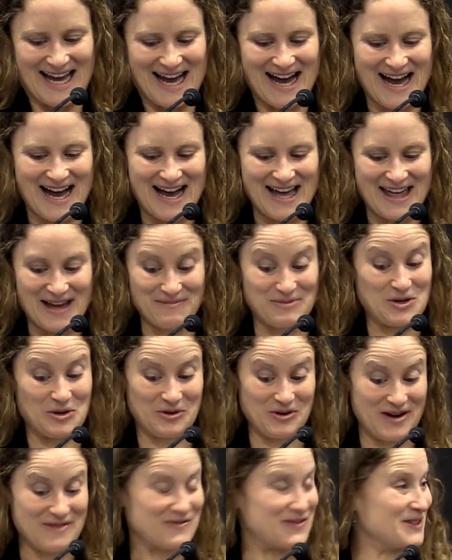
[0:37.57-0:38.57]
Uh, I'm so
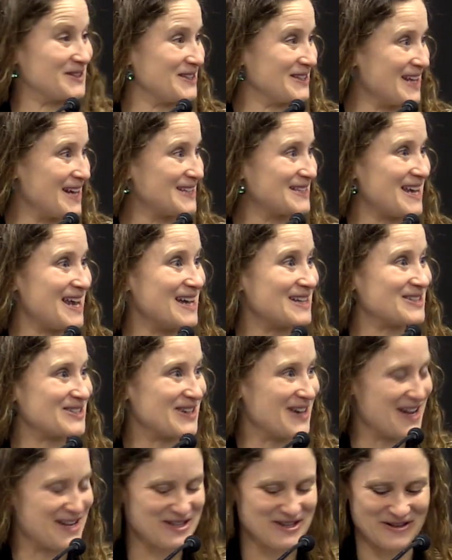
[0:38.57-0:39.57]
grateful to Less
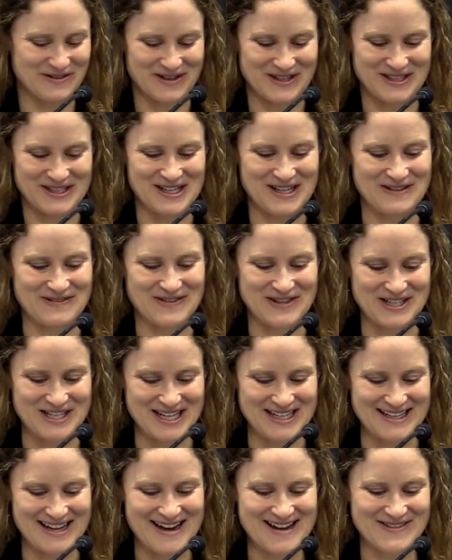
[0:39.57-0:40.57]
Cancer and University of
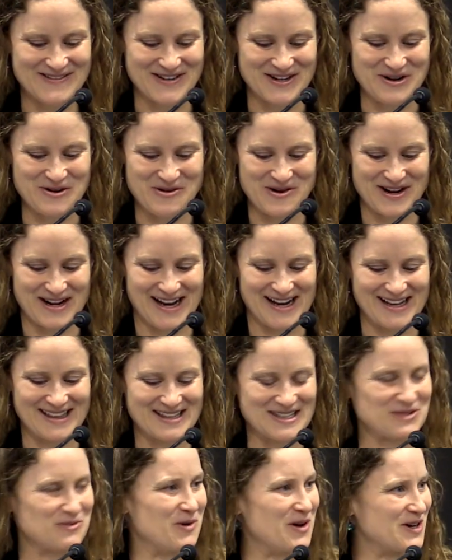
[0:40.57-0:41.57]
Virginia for coordinating
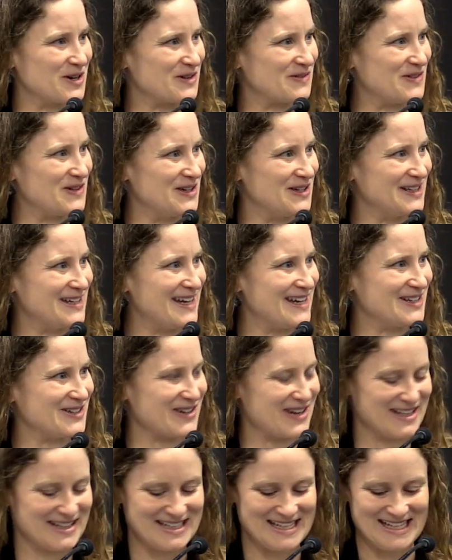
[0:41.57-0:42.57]
this wonderful and
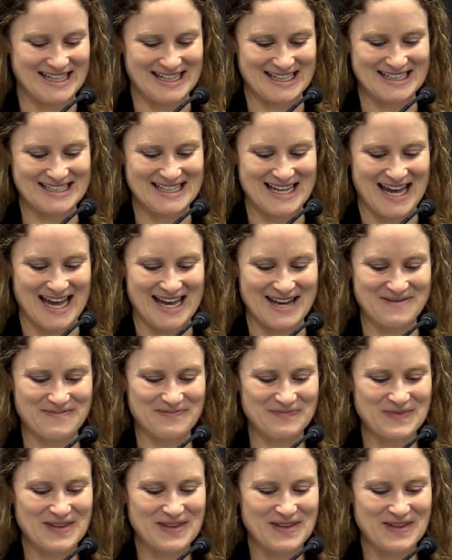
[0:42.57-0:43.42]
greatly needed day.